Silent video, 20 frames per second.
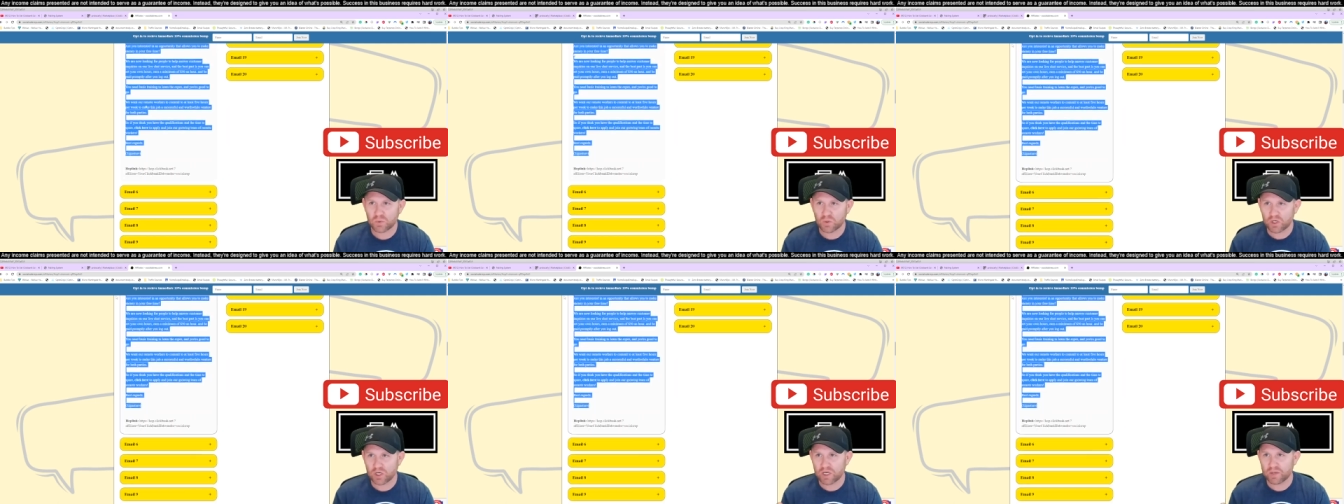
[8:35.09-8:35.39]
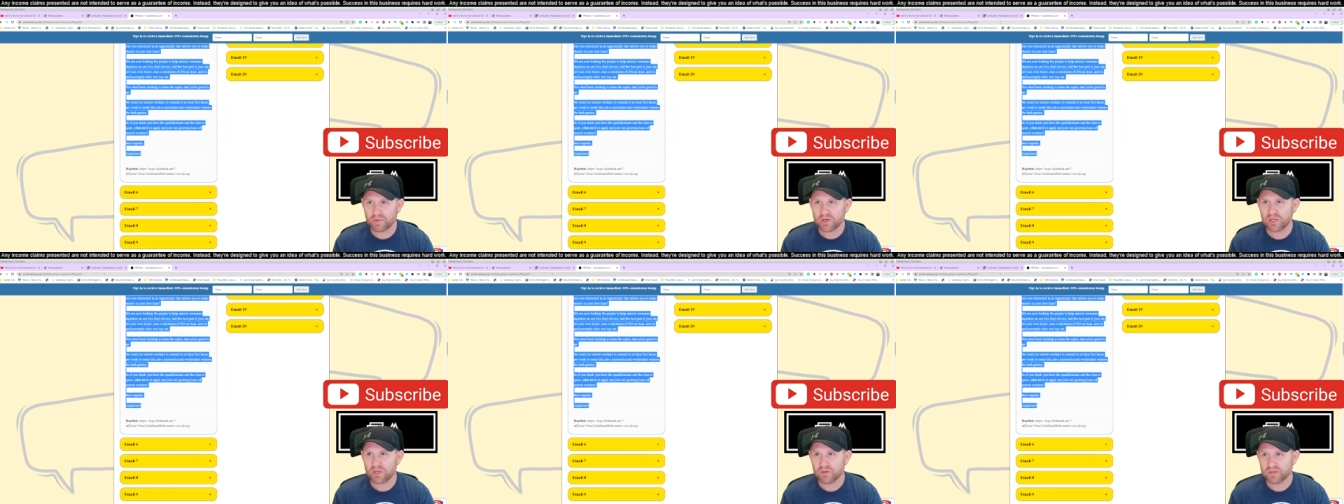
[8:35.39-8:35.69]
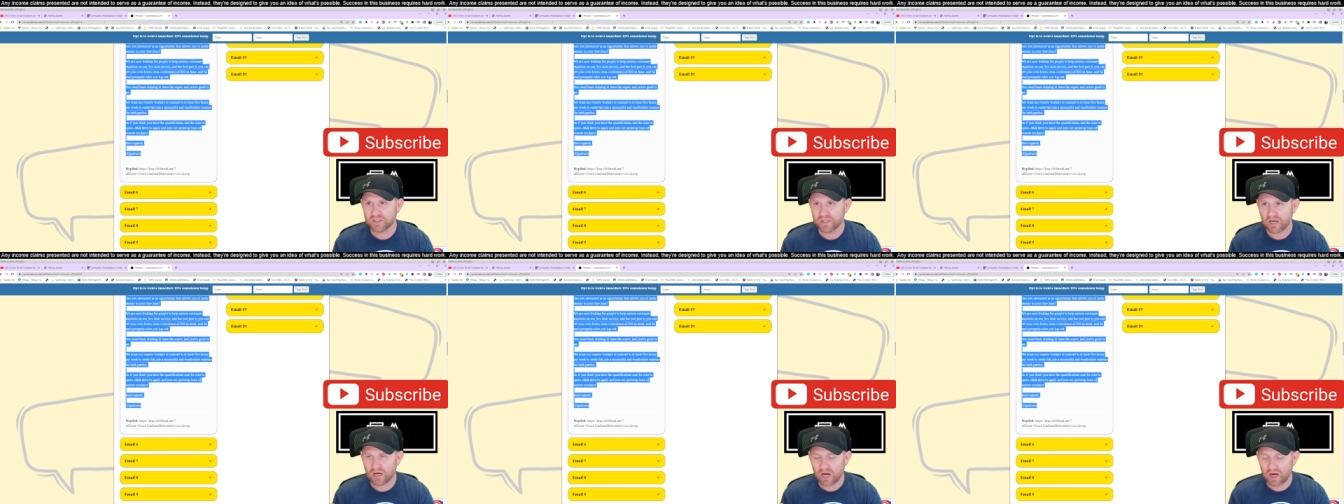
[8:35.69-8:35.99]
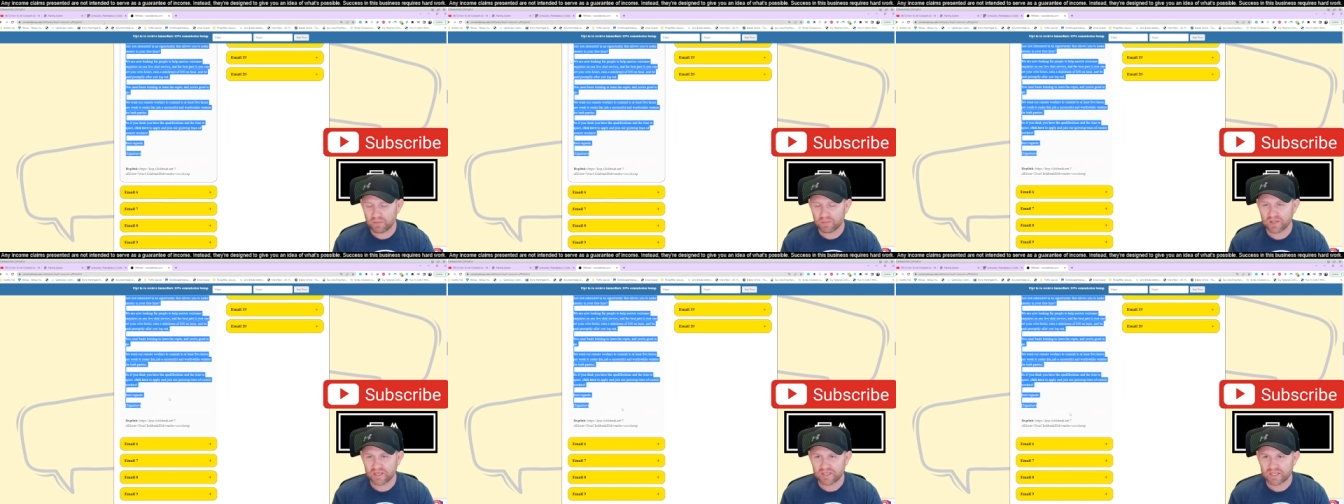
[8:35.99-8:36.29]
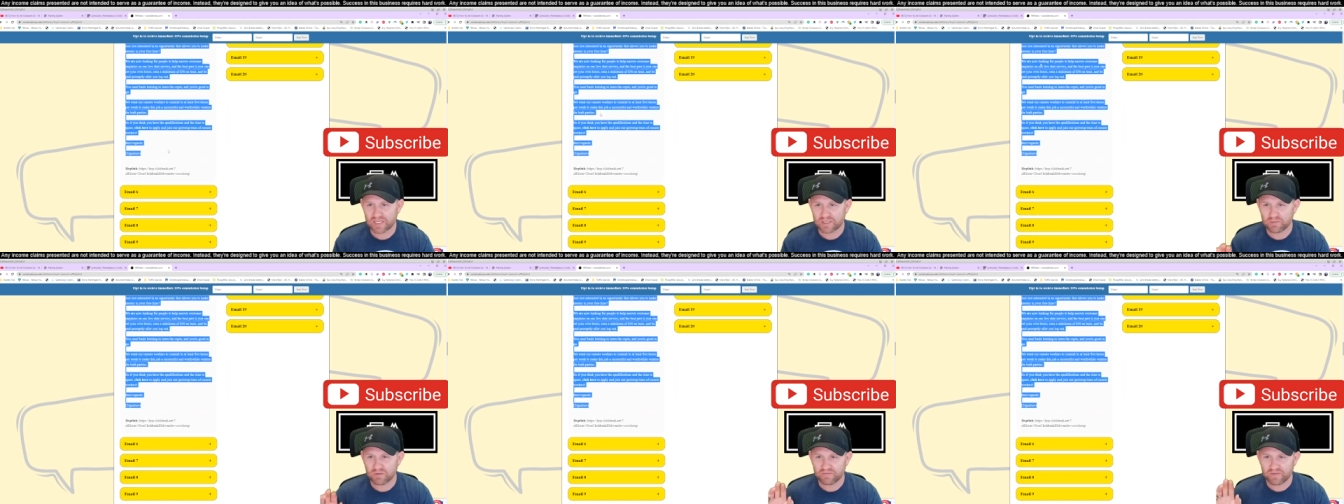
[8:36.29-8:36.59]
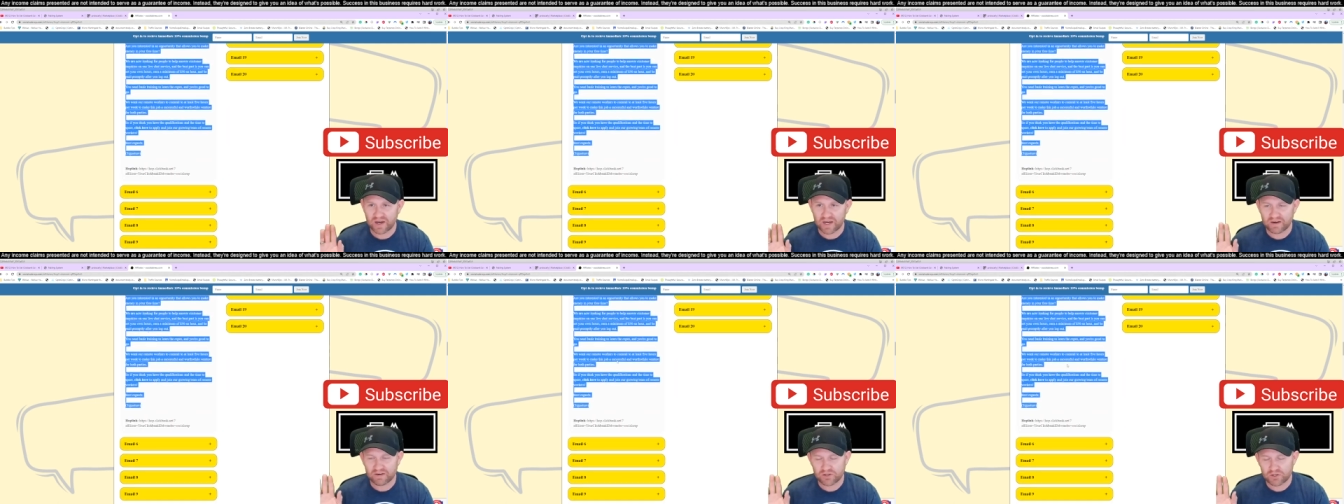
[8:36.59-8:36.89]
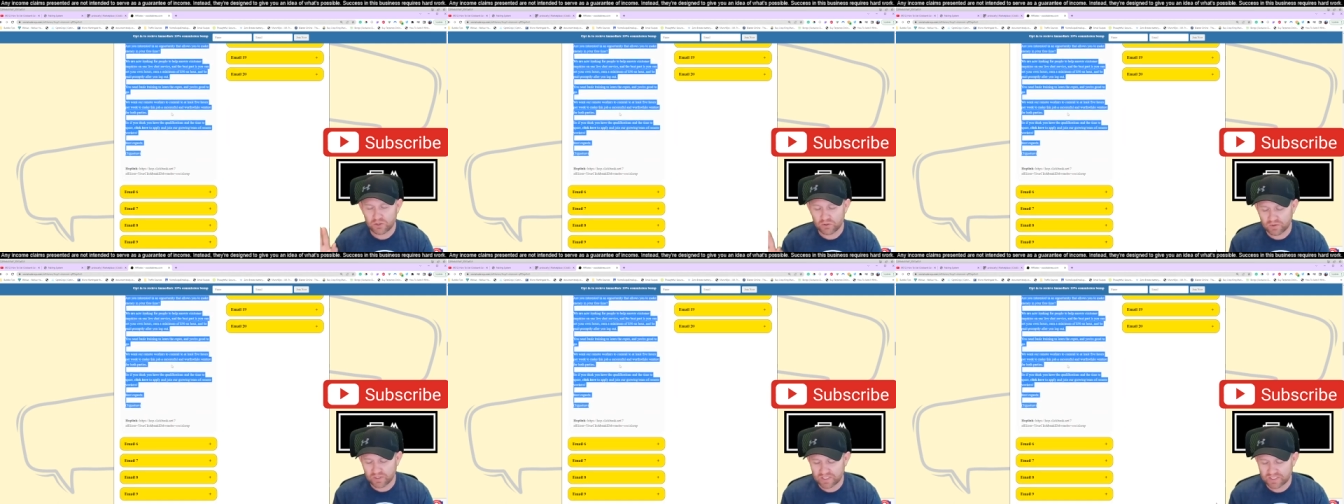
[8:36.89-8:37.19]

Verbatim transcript: We're gonna be using the hop link that's provided to